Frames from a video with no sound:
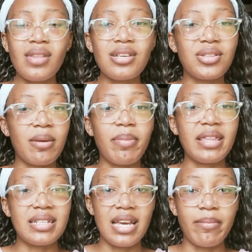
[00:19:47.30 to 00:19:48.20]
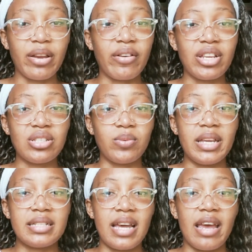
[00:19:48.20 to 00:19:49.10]
so that by the time I
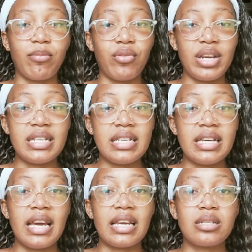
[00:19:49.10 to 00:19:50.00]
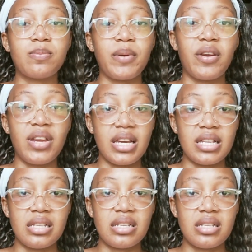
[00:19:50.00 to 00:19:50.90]
graduate, I'm already
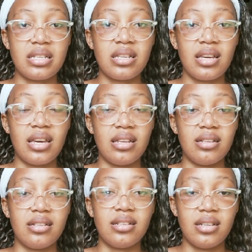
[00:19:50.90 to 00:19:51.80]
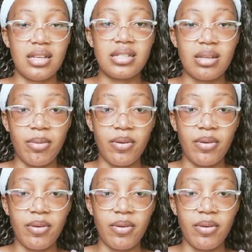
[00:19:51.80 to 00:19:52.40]
experienced in some of